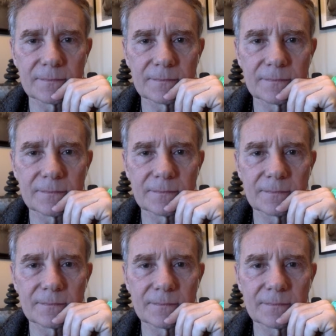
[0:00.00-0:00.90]

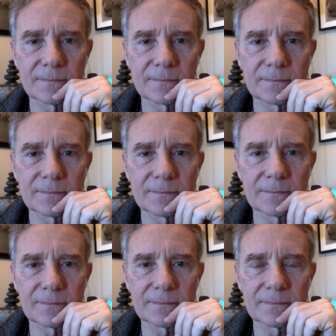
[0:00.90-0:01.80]

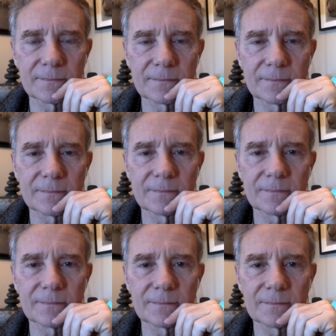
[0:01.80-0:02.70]

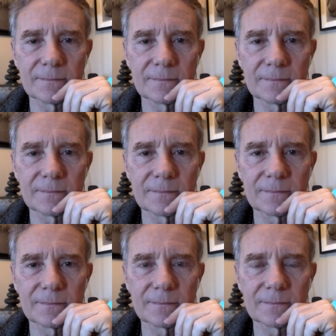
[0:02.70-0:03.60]

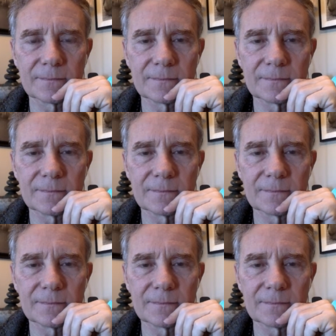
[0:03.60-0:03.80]
(not speaking)